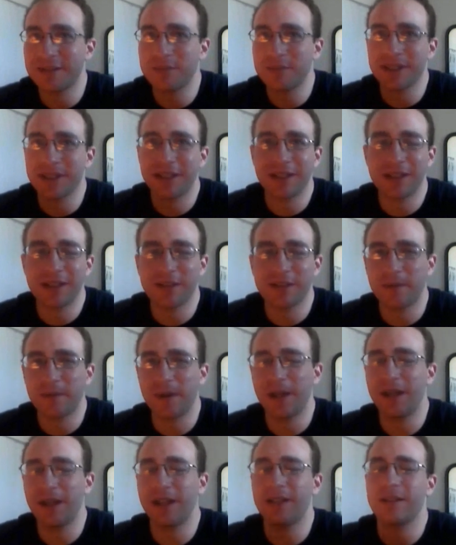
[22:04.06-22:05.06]
wasn't as
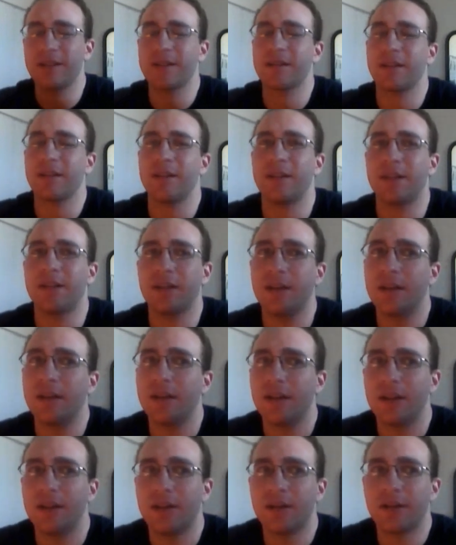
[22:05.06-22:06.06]
fun as
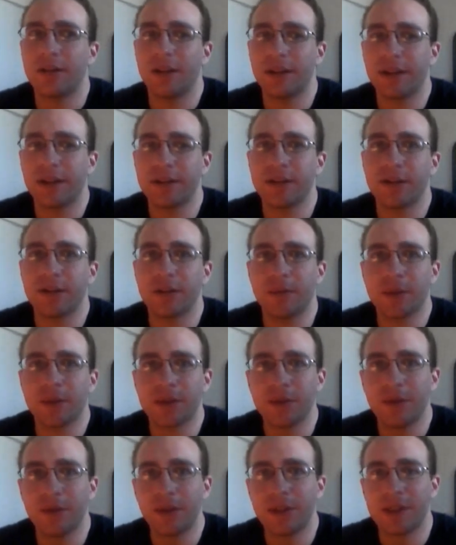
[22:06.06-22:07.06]
learning lysosomal
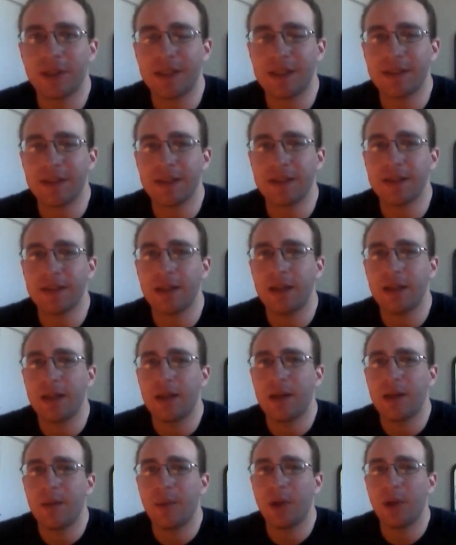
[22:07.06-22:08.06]
storage diseases,
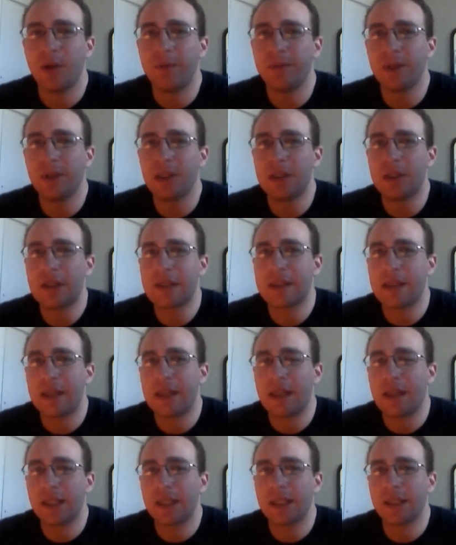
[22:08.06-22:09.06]
but hopefully just
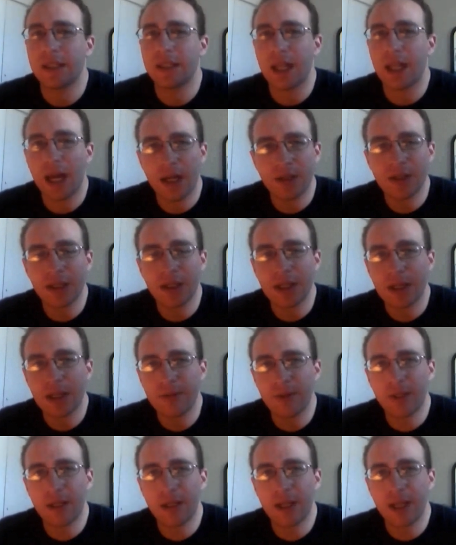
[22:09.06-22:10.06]
the logic of
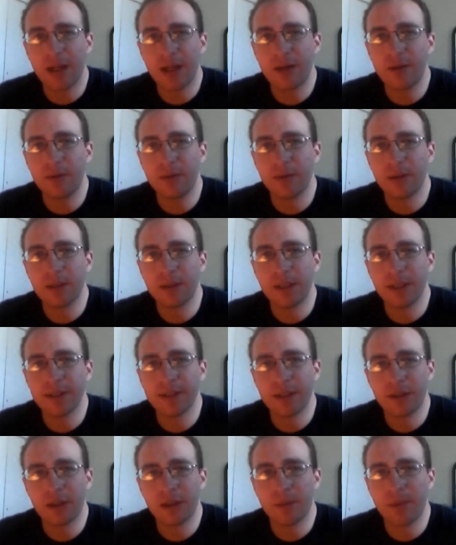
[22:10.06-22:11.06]
it now clicks
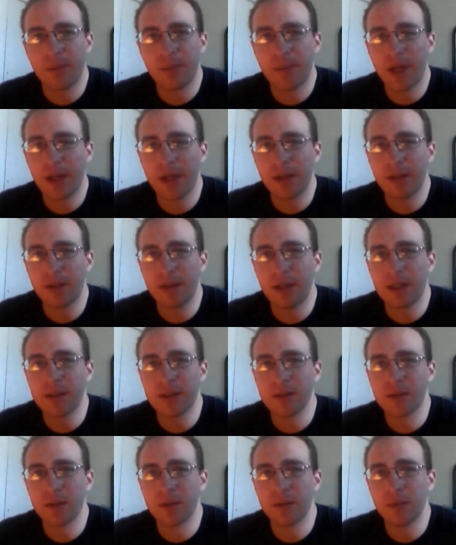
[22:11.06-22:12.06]
a little bit better
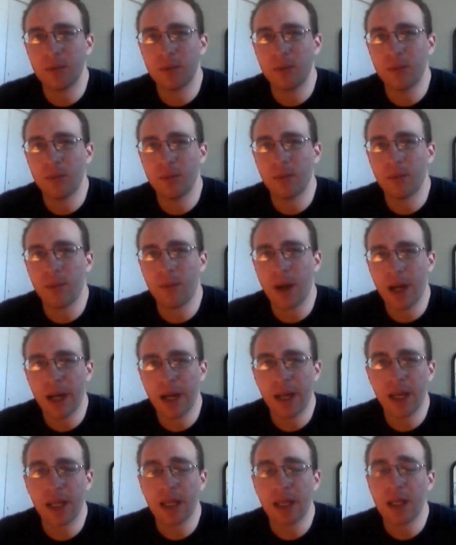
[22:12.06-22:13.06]
as to
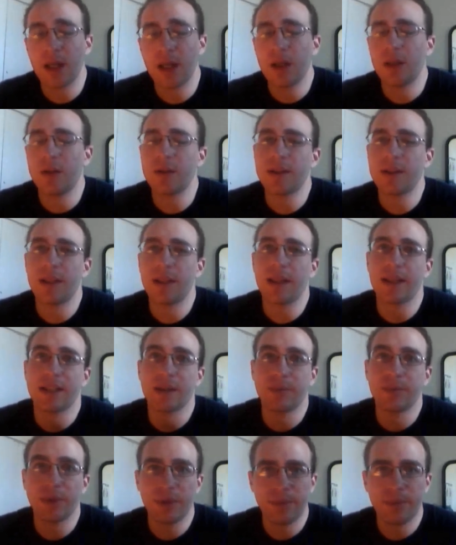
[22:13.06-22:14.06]
why you see that
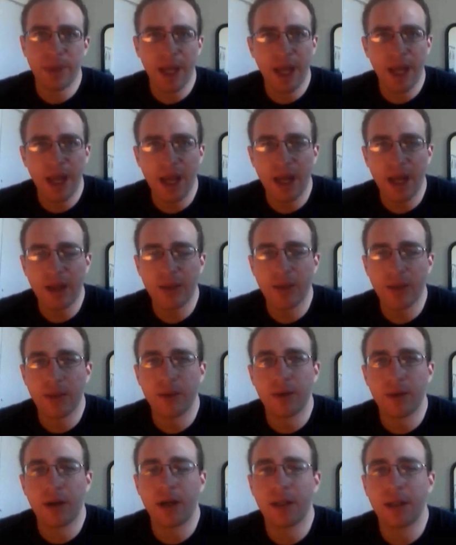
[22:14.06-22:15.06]
split
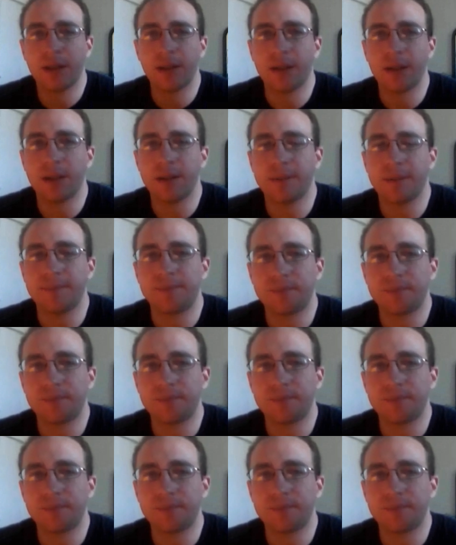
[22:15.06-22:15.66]
path on the